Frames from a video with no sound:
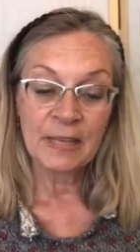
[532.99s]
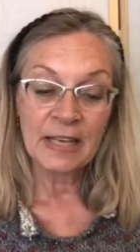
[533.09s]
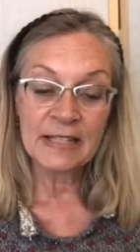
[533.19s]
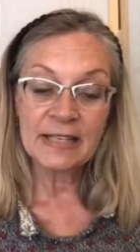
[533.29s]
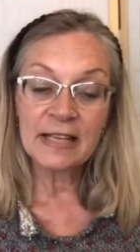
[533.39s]

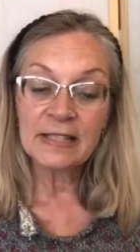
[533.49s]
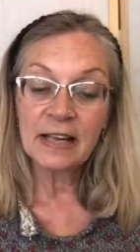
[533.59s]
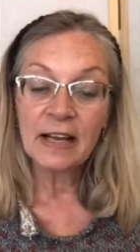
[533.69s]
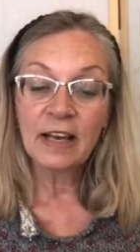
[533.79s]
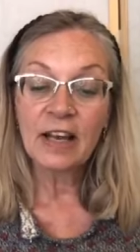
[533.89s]
He says,
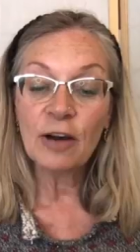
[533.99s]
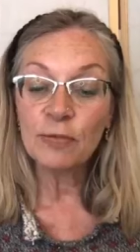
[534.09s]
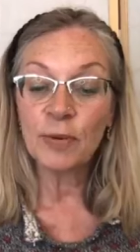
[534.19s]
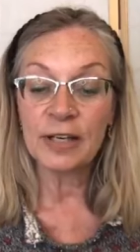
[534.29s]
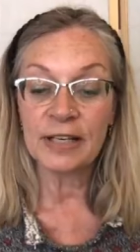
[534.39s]

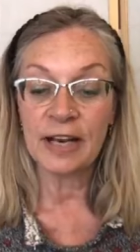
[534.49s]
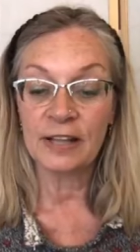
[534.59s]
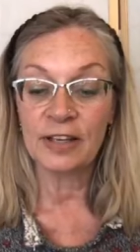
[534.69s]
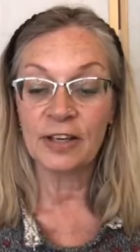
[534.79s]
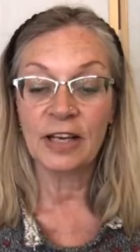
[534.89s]
Love one
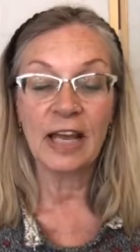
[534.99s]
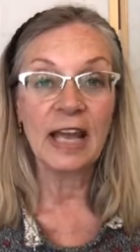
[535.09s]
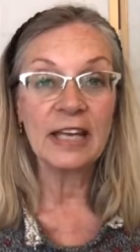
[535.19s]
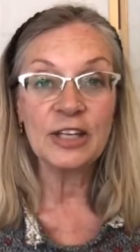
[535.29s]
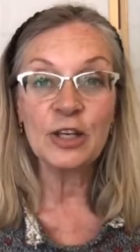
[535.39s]
another
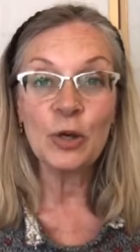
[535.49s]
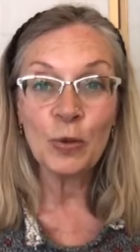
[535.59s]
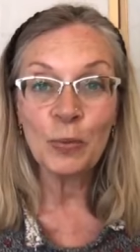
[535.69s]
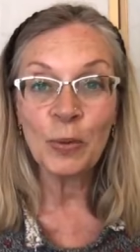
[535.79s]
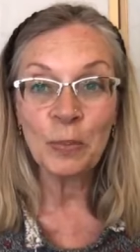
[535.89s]
and you
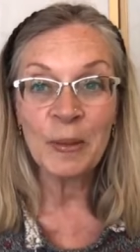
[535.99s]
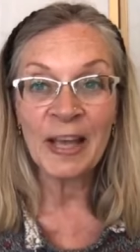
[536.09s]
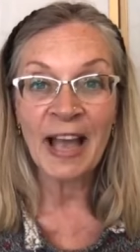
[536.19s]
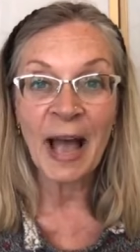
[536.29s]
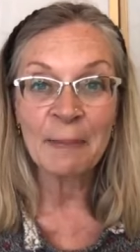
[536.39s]
will be
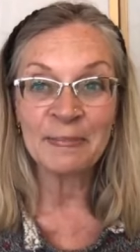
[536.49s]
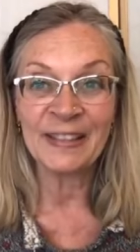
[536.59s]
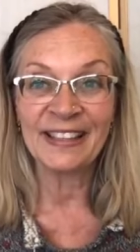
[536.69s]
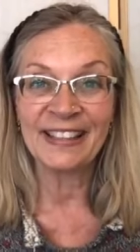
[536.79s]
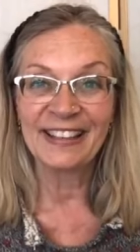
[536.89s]

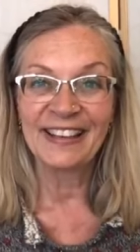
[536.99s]
happy.